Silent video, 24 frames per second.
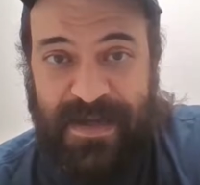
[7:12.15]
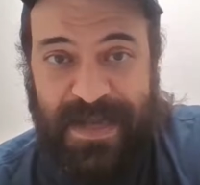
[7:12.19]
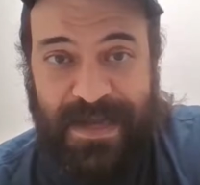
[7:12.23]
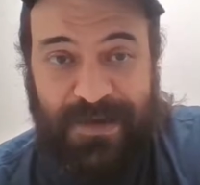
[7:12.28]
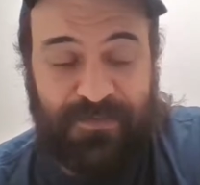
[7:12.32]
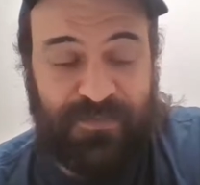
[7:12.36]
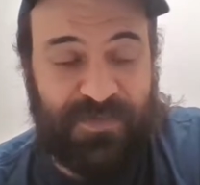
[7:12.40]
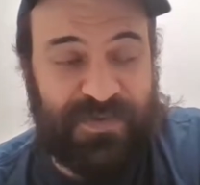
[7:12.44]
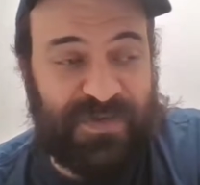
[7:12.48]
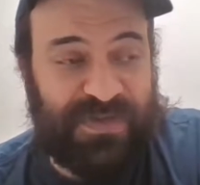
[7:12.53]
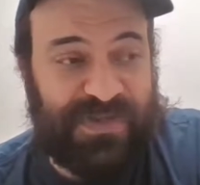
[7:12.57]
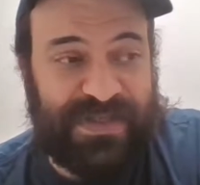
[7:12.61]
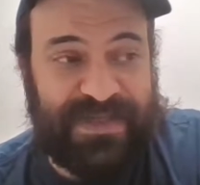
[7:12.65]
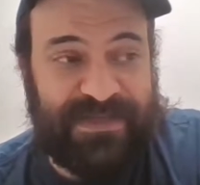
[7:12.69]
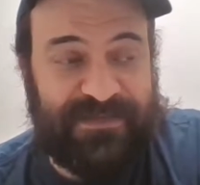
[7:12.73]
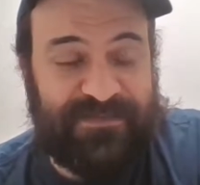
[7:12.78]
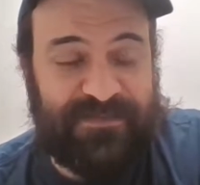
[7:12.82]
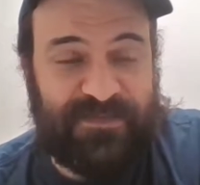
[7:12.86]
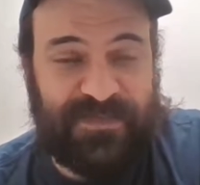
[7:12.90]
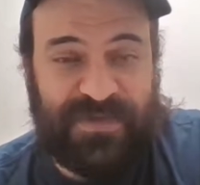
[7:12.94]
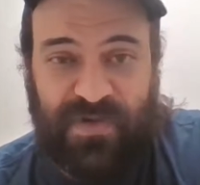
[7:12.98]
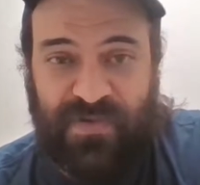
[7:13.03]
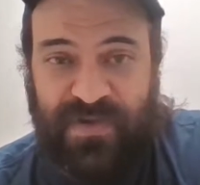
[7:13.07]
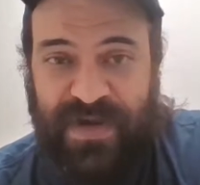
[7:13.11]
I
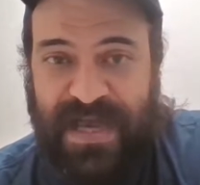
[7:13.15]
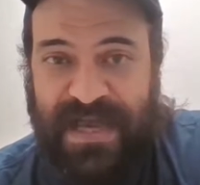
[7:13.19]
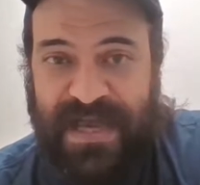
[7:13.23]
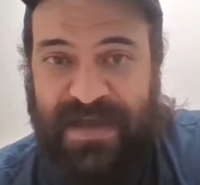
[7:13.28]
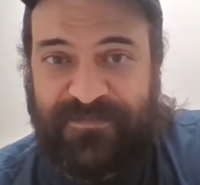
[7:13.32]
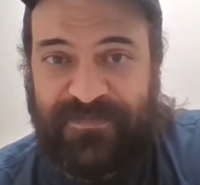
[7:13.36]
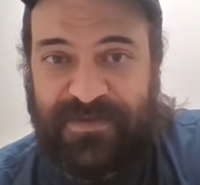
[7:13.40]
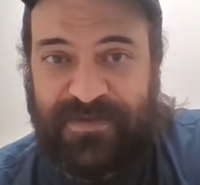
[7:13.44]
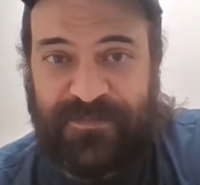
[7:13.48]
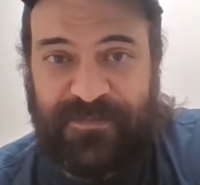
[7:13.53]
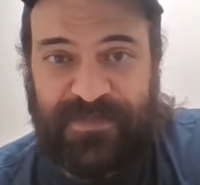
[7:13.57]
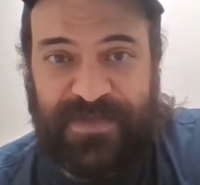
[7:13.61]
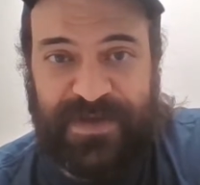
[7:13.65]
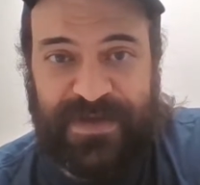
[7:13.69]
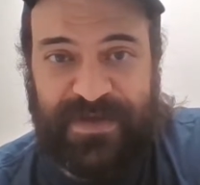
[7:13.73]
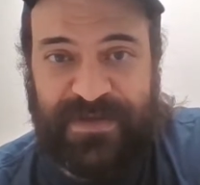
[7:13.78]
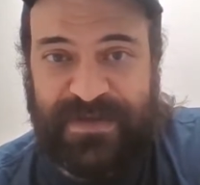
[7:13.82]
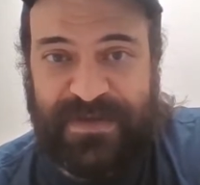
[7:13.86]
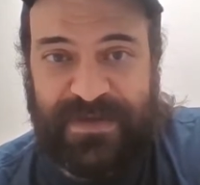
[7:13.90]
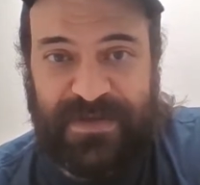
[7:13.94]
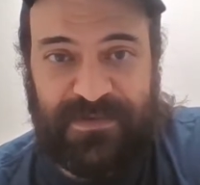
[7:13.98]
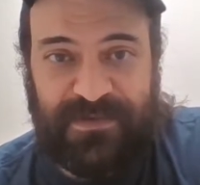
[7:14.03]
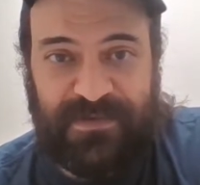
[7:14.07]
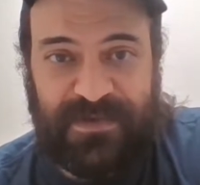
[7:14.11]
really don't have
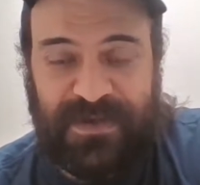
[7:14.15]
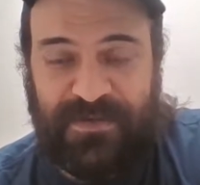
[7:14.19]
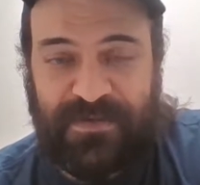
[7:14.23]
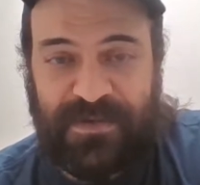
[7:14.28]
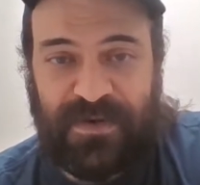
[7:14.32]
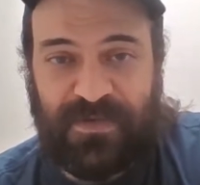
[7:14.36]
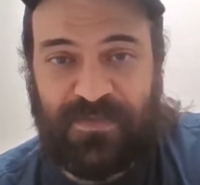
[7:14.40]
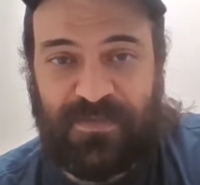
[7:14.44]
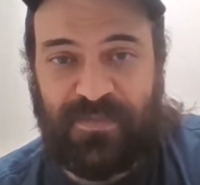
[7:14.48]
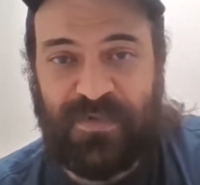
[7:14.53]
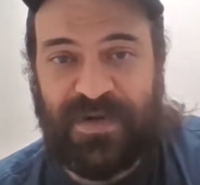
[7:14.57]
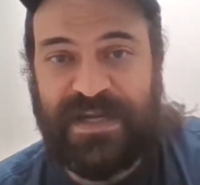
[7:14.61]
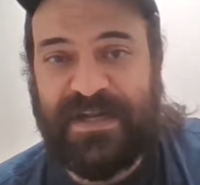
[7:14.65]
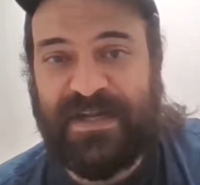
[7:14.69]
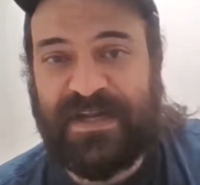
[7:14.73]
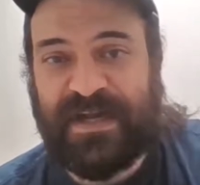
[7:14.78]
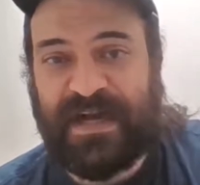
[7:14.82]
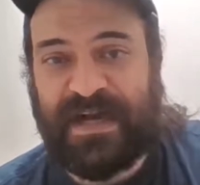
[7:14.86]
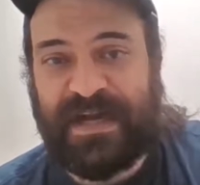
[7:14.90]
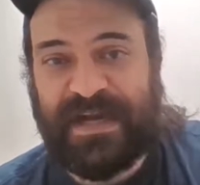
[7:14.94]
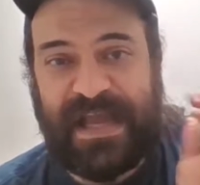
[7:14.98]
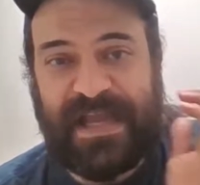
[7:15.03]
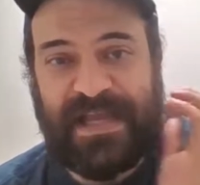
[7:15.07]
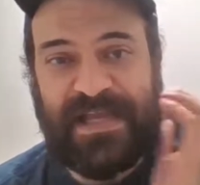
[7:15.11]
a read
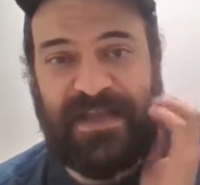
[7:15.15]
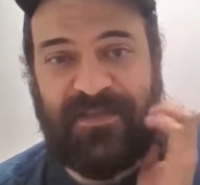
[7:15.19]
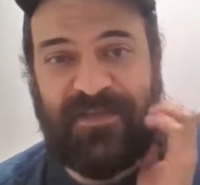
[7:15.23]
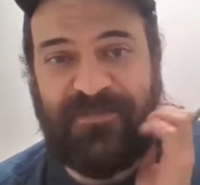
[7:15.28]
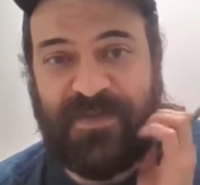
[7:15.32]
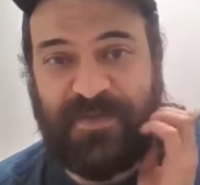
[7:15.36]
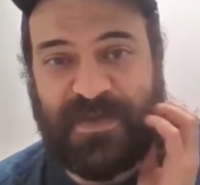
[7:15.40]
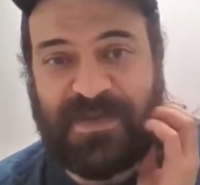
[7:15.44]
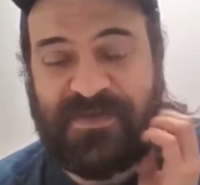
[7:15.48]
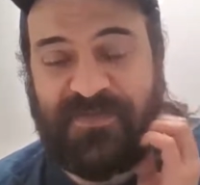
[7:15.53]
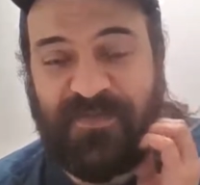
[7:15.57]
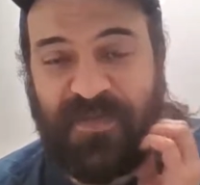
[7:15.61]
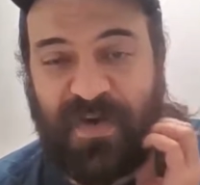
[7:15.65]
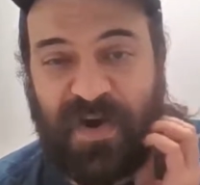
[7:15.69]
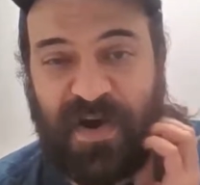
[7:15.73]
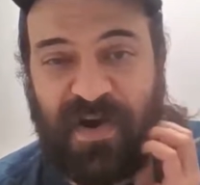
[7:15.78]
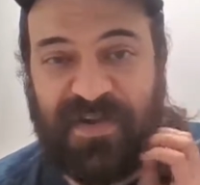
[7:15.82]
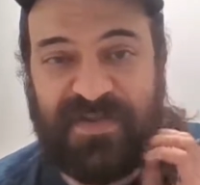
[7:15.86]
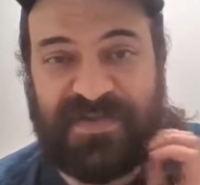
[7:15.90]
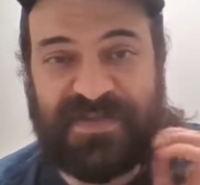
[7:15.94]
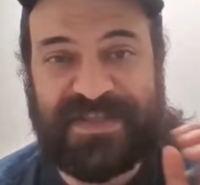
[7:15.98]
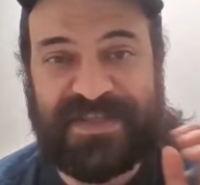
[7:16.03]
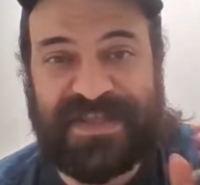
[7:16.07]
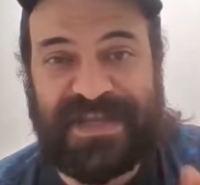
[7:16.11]
on any of them as
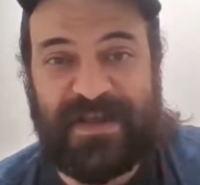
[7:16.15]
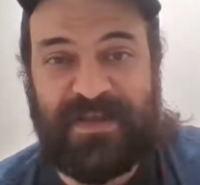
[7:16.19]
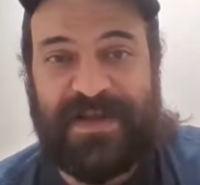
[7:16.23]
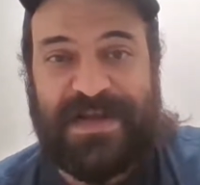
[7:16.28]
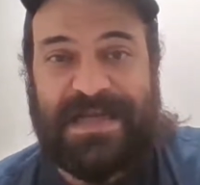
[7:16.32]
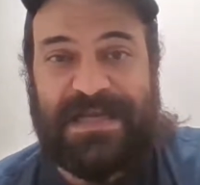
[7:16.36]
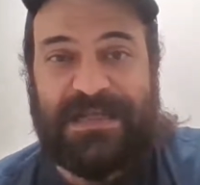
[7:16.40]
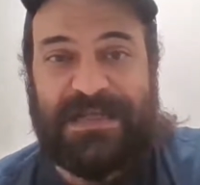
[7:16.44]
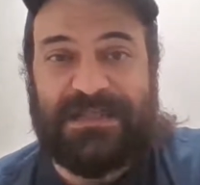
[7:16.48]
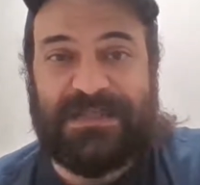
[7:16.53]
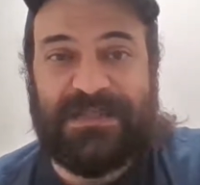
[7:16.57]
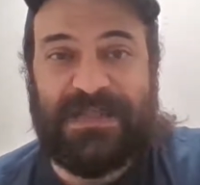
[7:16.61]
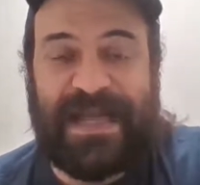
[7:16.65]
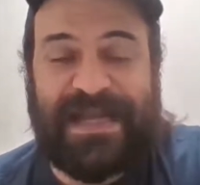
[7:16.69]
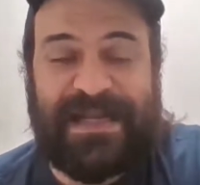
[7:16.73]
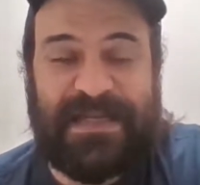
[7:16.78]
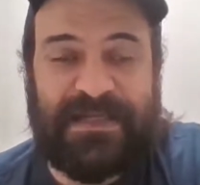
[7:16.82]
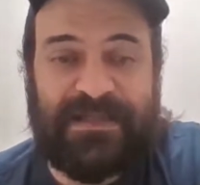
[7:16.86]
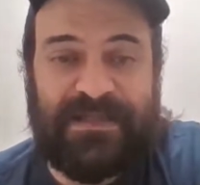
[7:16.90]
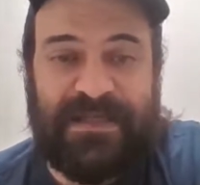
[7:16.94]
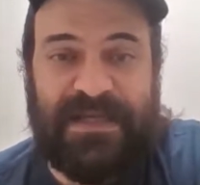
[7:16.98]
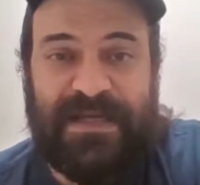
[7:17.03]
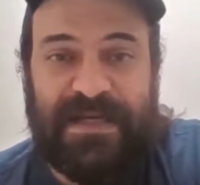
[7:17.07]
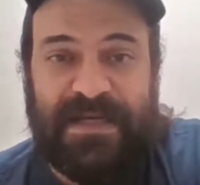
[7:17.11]
far as their
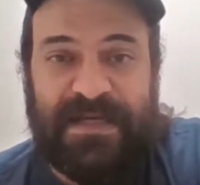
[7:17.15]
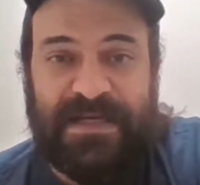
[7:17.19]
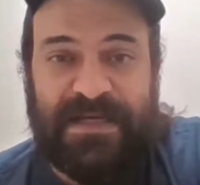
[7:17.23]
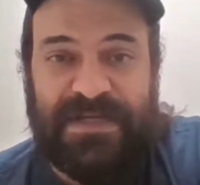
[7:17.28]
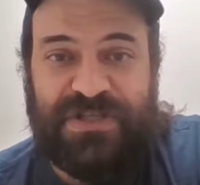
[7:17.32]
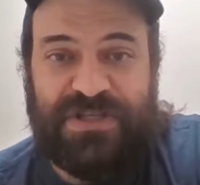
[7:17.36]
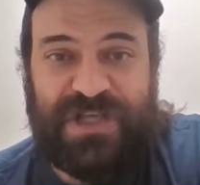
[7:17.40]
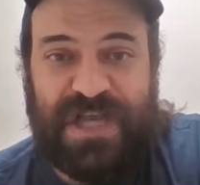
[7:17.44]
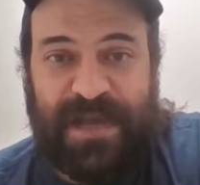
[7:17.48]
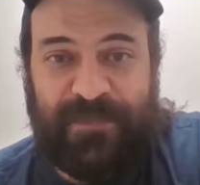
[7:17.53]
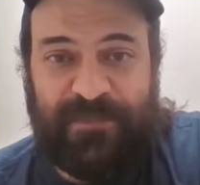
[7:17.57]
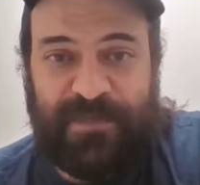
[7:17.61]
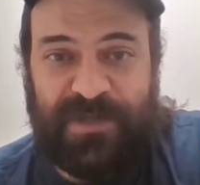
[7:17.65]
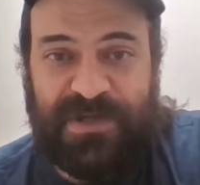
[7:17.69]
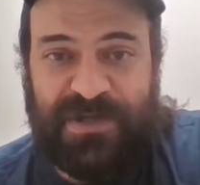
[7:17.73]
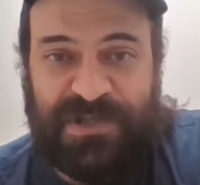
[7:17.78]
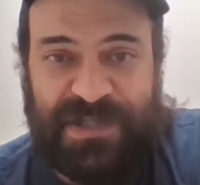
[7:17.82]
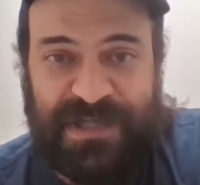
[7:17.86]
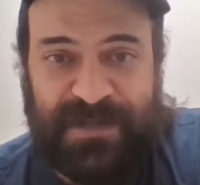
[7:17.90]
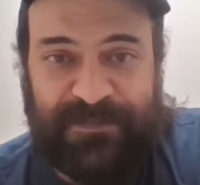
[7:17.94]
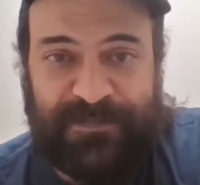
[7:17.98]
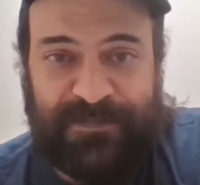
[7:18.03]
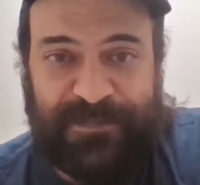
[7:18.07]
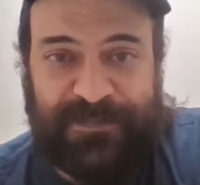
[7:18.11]
likely
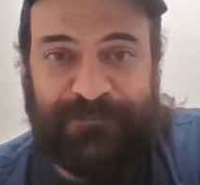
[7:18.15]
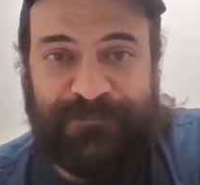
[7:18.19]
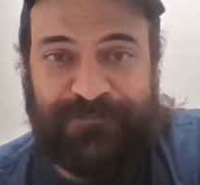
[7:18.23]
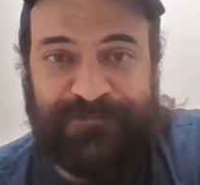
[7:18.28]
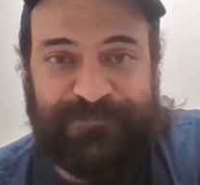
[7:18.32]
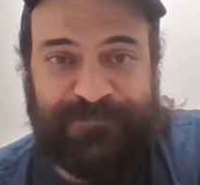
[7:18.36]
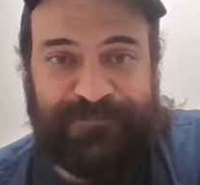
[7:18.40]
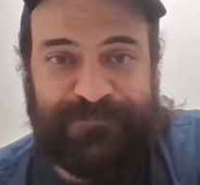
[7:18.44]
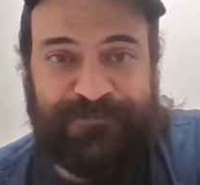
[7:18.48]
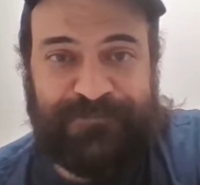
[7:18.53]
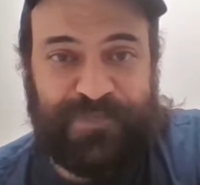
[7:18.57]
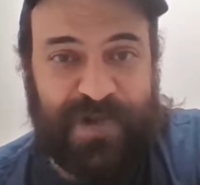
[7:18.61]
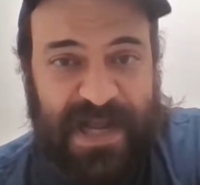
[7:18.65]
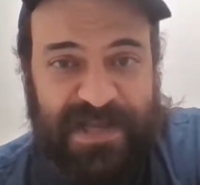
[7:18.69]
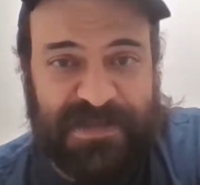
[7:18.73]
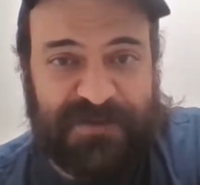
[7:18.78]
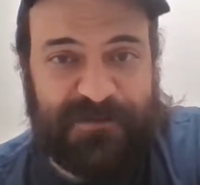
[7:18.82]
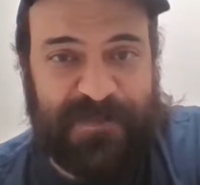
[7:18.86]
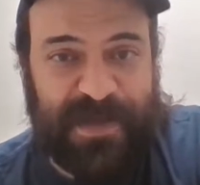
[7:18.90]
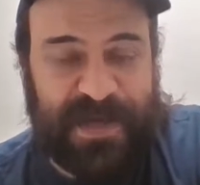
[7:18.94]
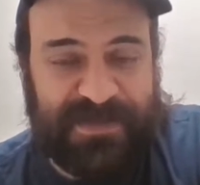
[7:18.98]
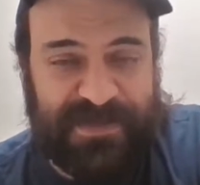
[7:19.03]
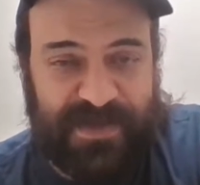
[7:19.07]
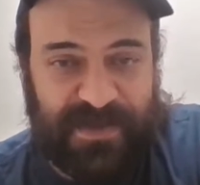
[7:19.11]
championship
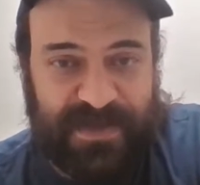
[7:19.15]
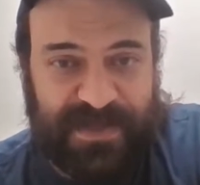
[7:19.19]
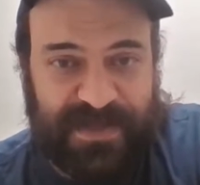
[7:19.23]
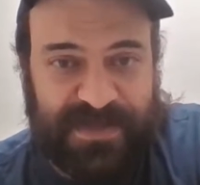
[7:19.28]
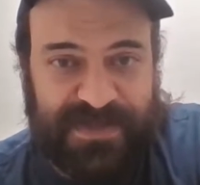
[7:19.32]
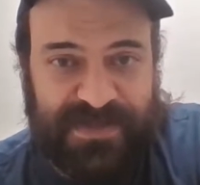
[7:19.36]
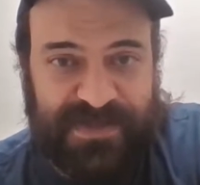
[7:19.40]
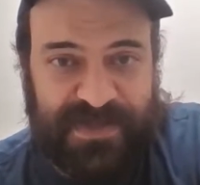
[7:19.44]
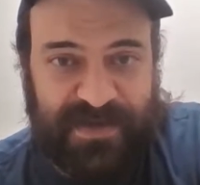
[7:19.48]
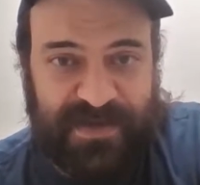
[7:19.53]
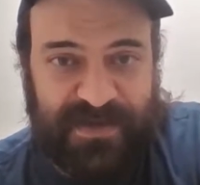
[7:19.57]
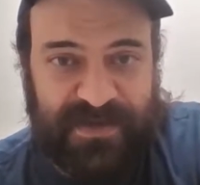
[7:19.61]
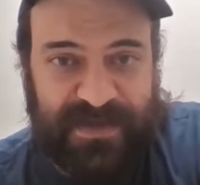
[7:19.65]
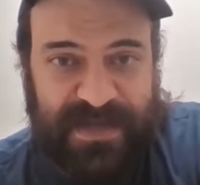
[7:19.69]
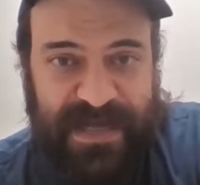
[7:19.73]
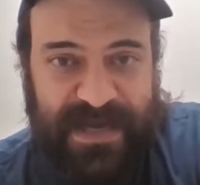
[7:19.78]
prospects are concerned.